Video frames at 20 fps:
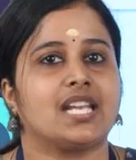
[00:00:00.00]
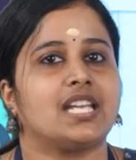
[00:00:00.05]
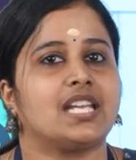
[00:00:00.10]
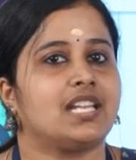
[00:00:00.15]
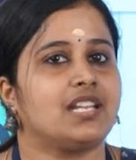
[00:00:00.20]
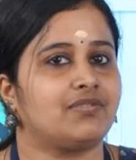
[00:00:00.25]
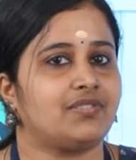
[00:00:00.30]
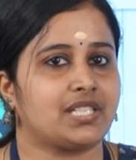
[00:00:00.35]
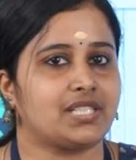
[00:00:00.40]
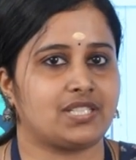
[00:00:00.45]

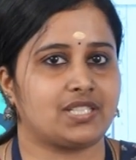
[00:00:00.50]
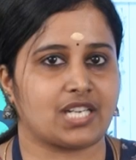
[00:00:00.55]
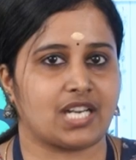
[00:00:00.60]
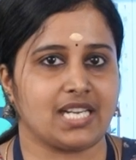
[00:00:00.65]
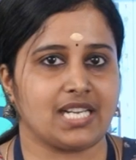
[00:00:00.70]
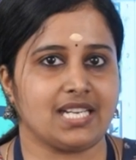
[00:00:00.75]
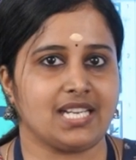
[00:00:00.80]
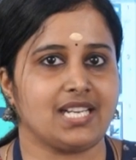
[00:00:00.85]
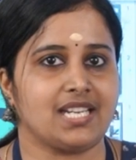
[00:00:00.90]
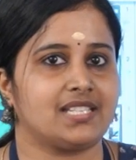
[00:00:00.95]
If the
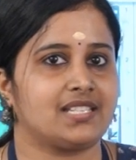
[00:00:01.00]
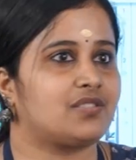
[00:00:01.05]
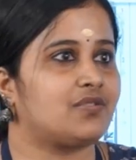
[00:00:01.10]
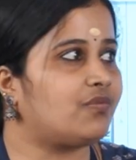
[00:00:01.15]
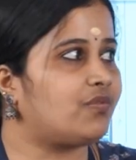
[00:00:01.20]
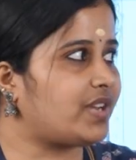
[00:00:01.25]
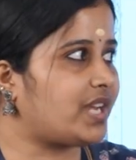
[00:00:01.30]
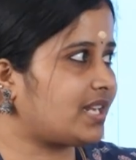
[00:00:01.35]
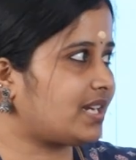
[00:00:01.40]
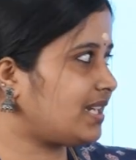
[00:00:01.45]
training is
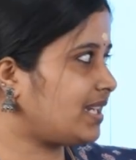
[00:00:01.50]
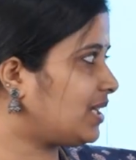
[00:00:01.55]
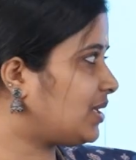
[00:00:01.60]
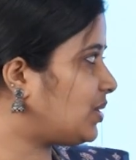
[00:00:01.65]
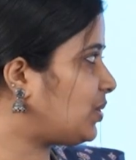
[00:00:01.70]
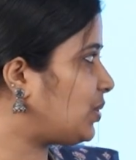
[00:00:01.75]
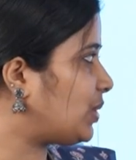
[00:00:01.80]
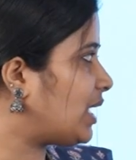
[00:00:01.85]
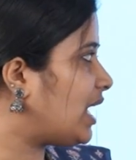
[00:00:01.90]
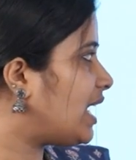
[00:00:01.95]
very
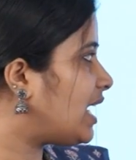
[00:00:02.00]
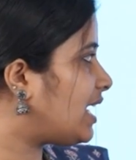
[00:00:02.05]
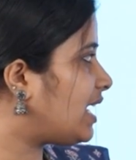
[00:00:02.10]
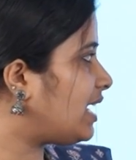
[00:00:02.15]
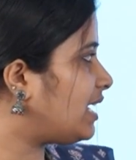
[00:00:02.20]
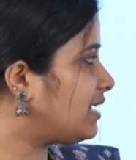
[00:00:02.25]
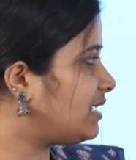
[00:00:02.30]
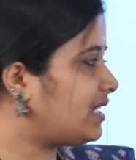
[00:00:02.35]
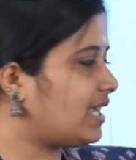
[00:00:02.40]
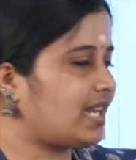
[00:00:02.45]
good,
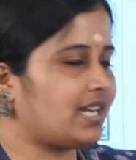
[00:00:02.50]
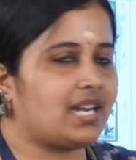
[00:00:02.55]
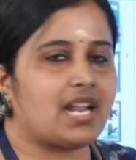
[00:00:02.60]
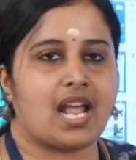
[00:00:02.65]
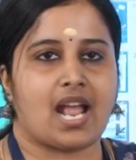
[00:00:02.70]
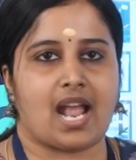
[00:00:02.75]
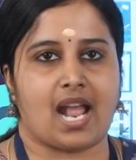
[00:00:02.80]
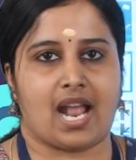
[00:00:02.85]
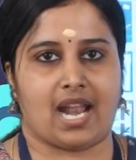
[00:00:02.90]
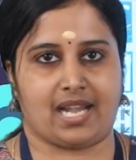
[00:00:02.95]
it can
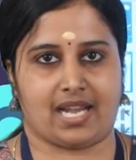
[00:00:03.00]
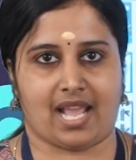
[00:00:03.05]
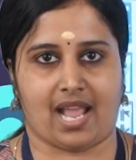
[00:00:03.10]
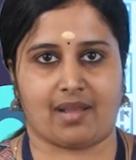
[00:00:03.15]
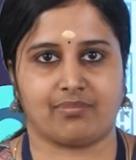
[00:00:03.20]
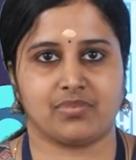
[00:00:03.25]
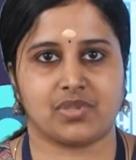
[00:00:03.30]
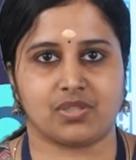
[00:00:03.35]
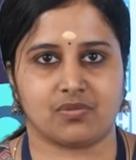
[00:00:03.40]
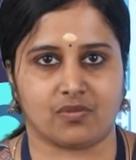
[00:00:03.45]

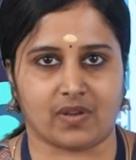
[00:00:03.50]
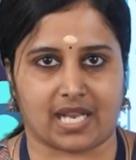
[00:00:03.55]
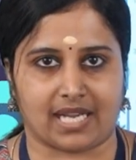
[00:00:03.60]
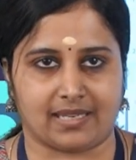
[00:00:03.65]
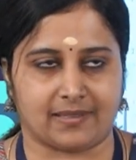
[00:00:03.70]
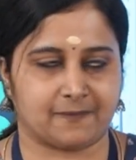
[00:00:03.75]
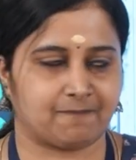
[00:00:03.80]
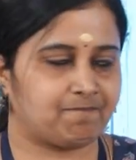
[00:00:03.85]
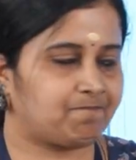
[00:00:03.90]
adapt well.